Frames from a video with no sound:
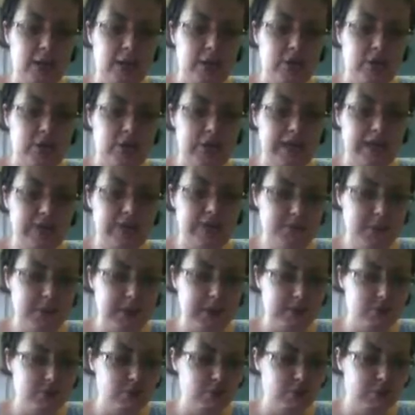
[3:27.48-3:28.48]
You need to
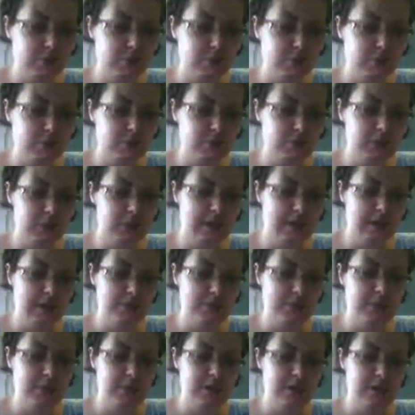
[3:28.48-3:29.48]
make sure that your
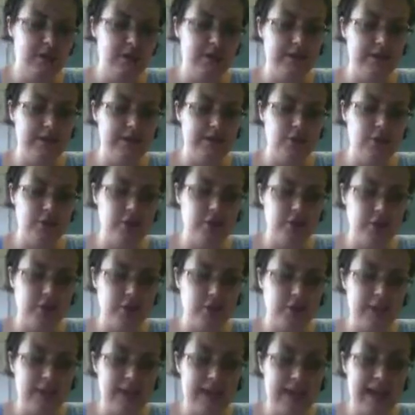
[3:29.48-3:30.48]
vocabulary is not
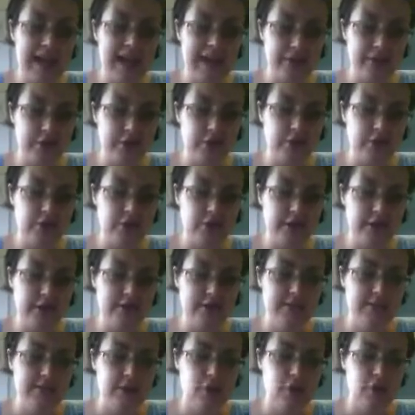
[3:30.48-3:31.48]
only
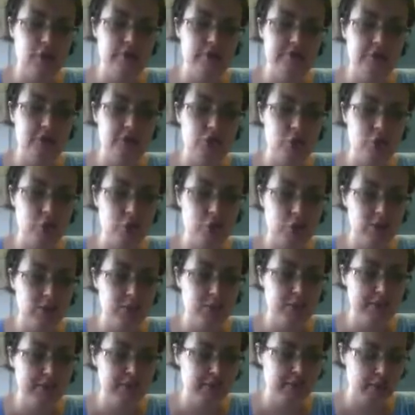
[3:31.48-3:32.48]
accurate
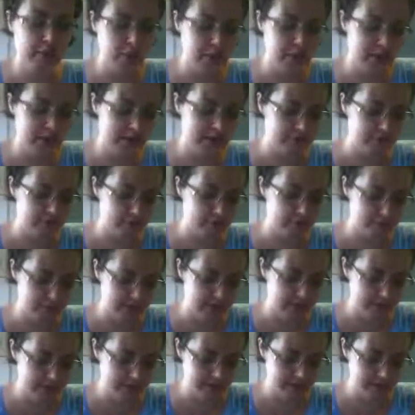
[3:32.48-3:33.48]
overall, but that you have
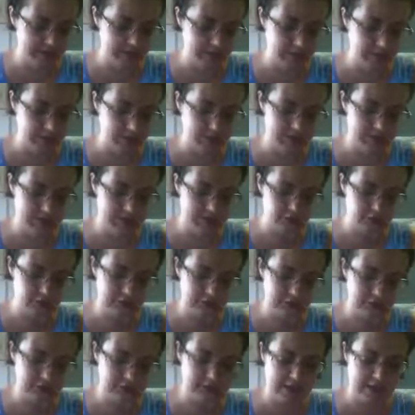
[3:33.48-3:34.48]
picked the
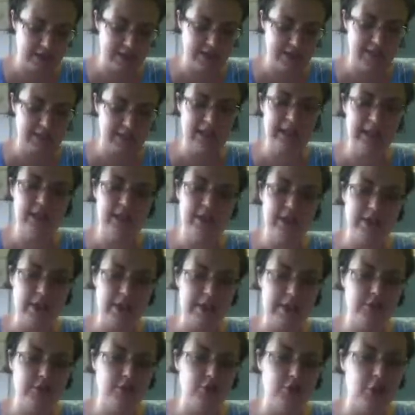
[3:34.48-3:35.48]
specific technique
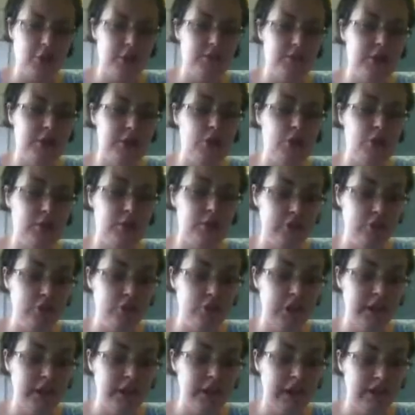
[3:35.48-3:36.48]
and
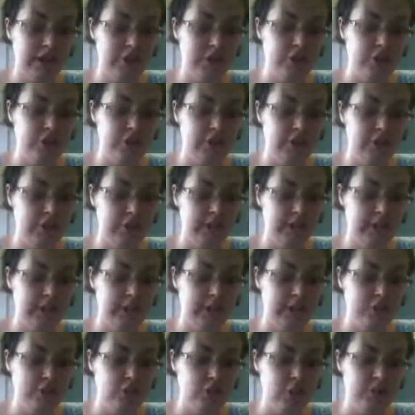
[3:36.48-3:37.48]
terminology accurately
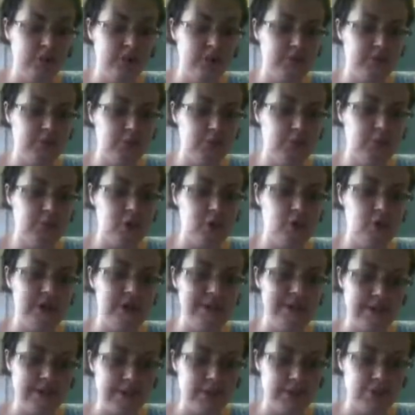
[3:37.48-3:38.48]
in terms of the
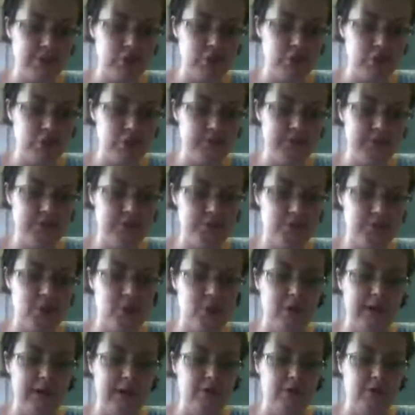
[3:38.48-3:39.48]
poetic terms and
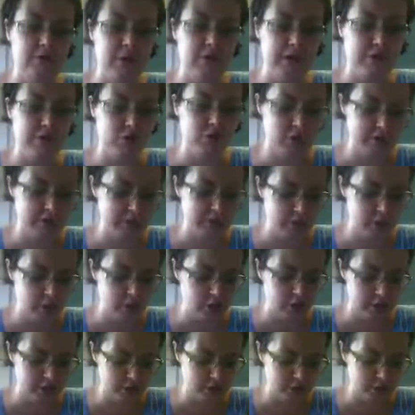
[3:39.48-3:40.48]
poetic features that
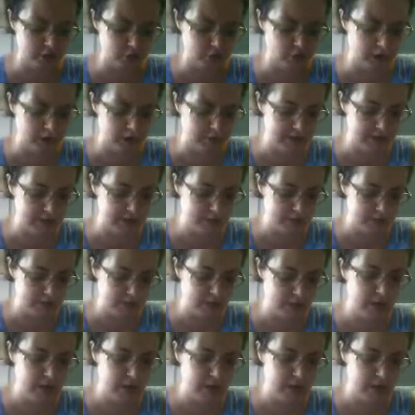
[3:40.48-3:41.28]
you are describing.